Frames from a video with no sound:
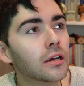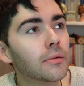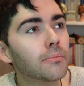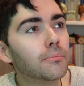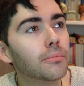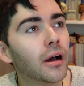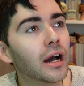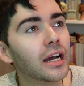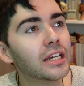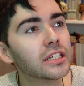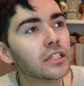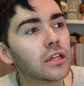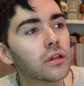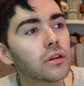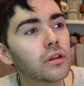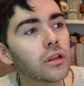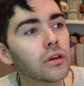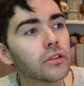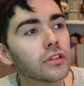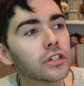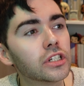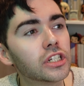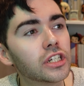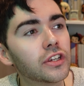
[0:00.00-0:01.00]
but I don't know
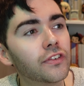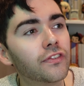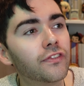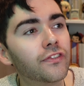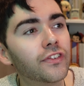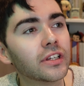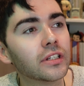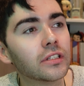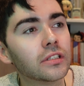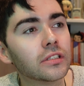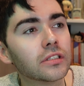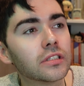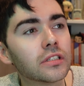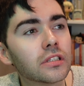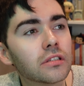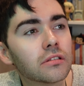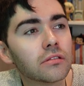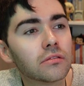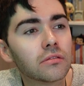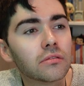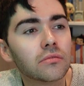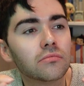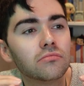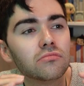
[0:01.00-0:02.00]
that she feels
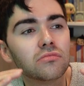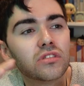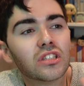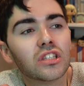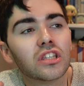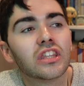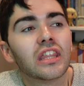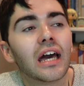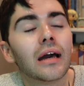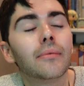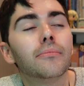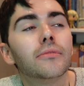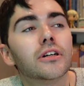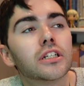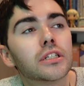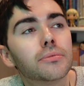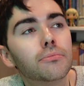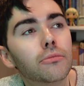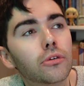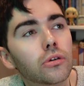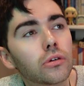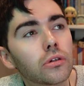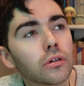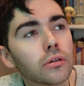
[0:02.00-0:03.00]
that much
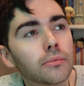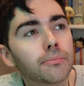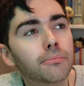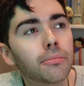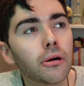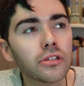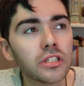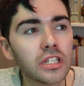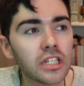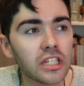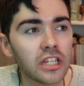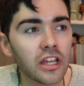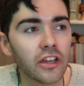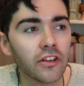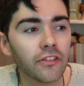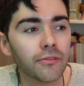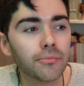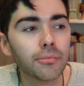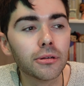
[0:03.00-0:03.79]
more positive,